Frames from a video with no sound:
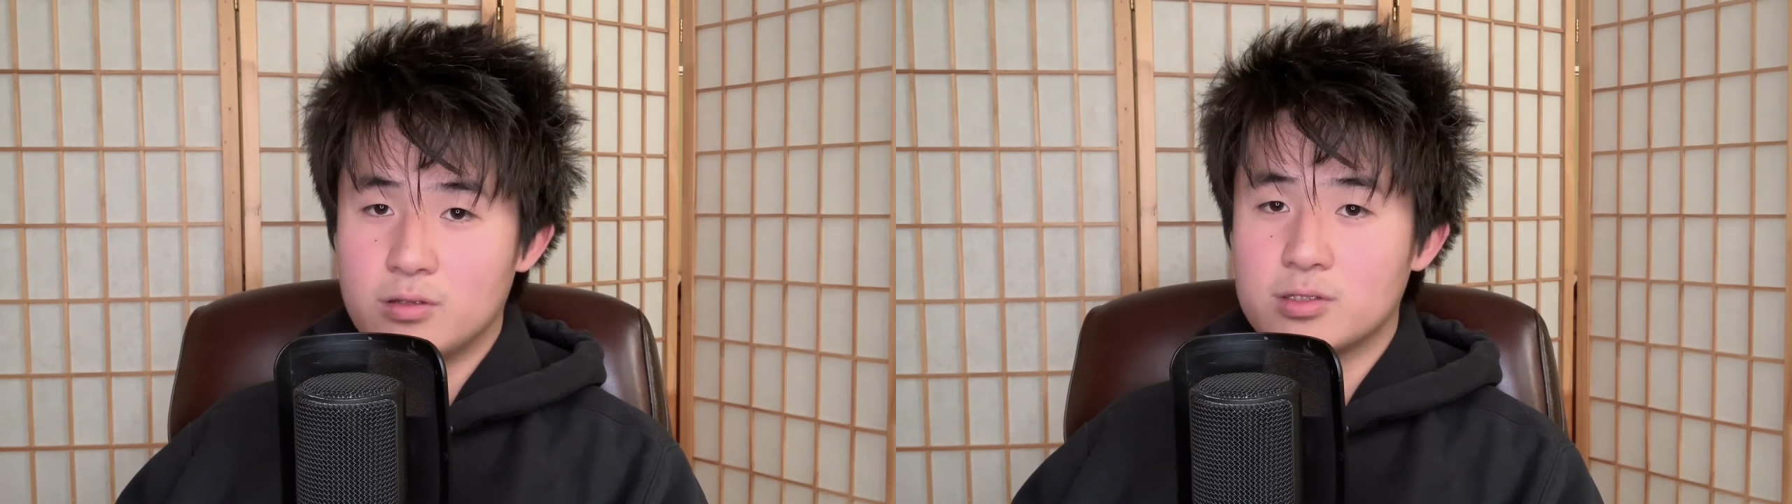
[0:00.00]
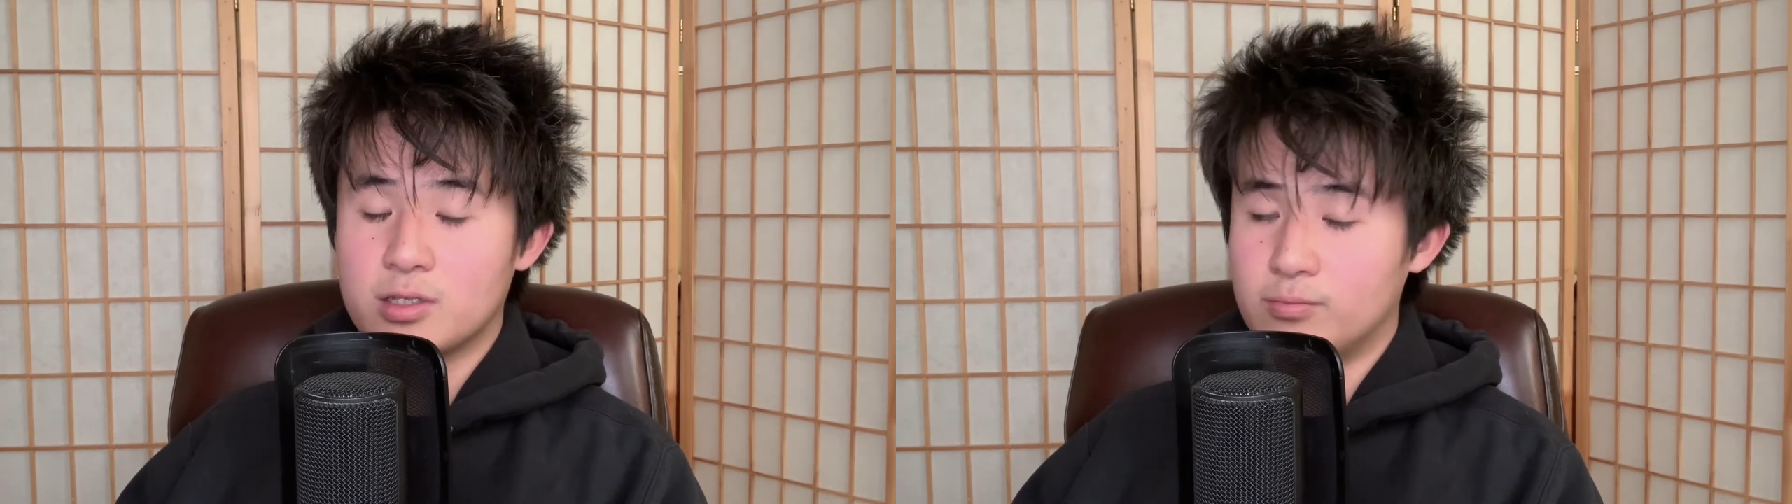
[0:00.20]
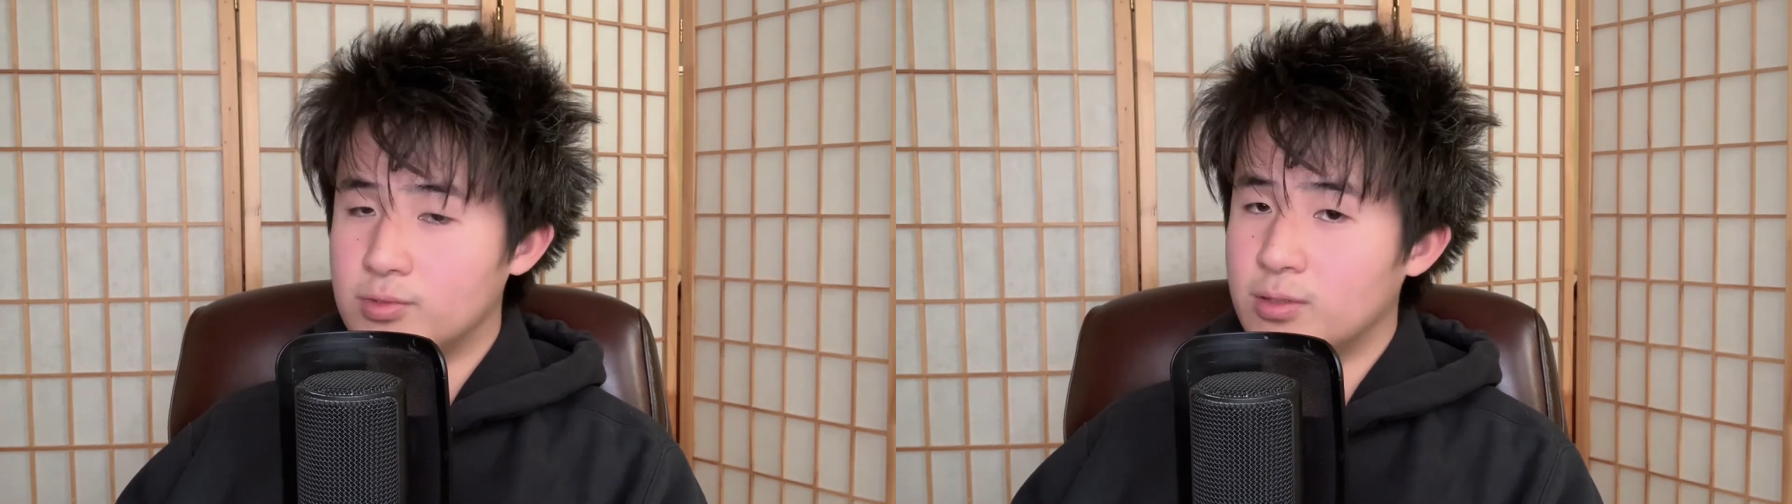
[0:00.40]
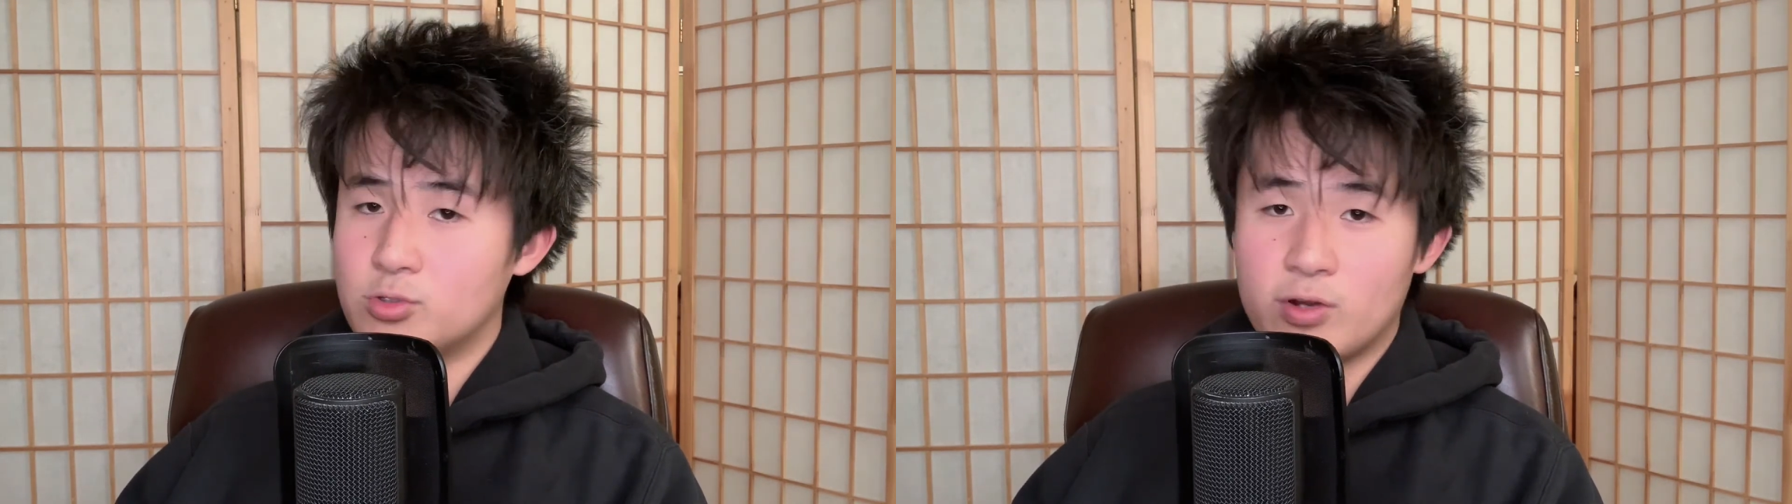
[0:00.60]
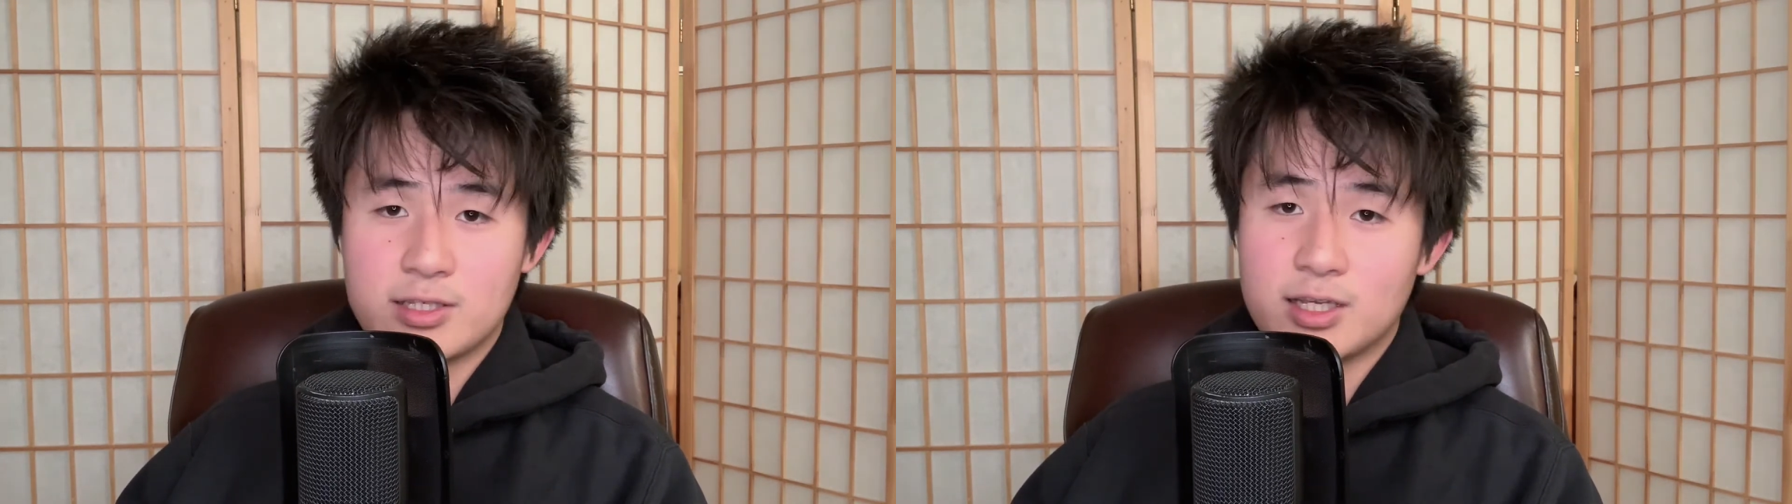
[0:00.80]
Some
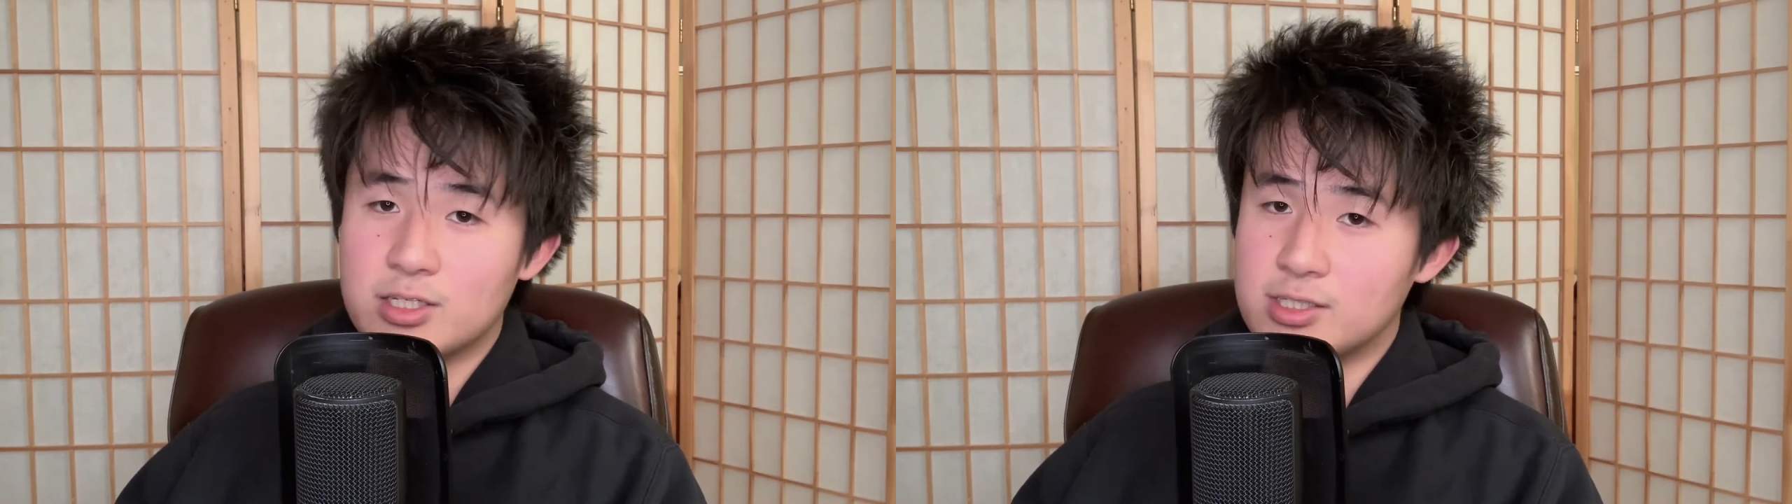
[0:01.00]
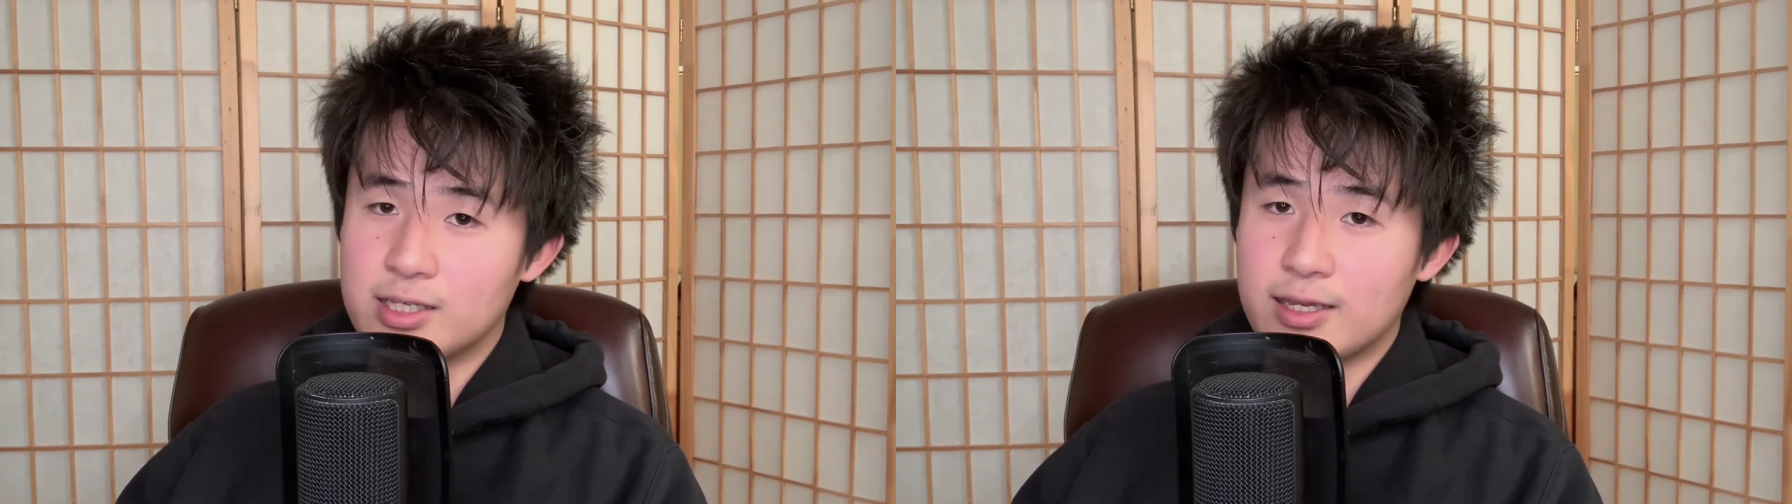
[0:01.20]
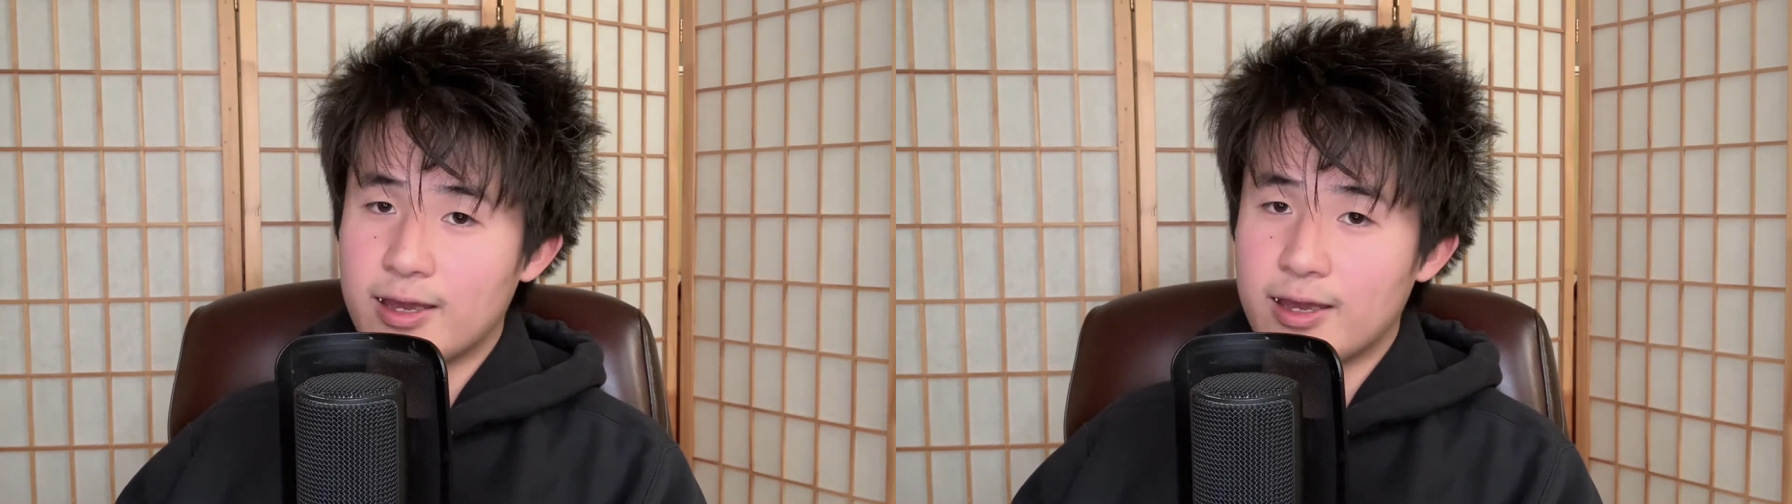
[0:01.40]
translations I